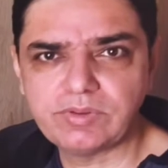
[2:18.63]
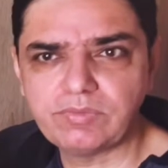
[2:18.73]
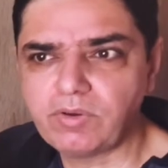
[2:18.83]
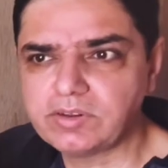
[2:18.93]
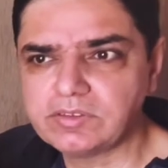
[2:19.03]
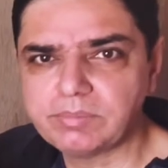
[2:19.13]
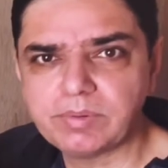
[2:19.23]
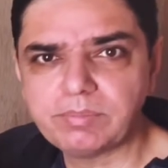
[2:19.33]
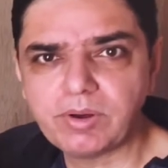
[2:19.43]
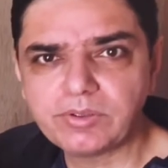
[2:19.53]
well for
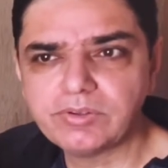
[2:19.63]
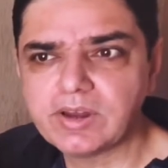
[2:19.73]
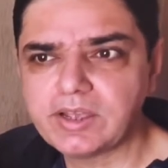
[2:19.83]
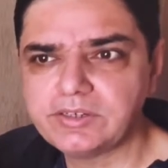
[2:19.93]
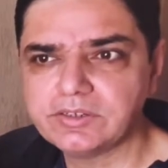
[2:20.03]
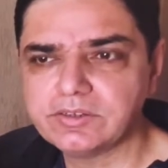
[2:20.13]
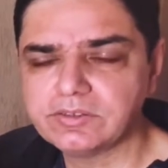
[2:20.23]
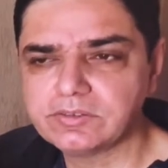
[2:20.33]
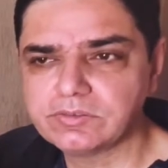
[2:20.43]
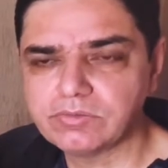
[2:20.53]
example bronchiolitis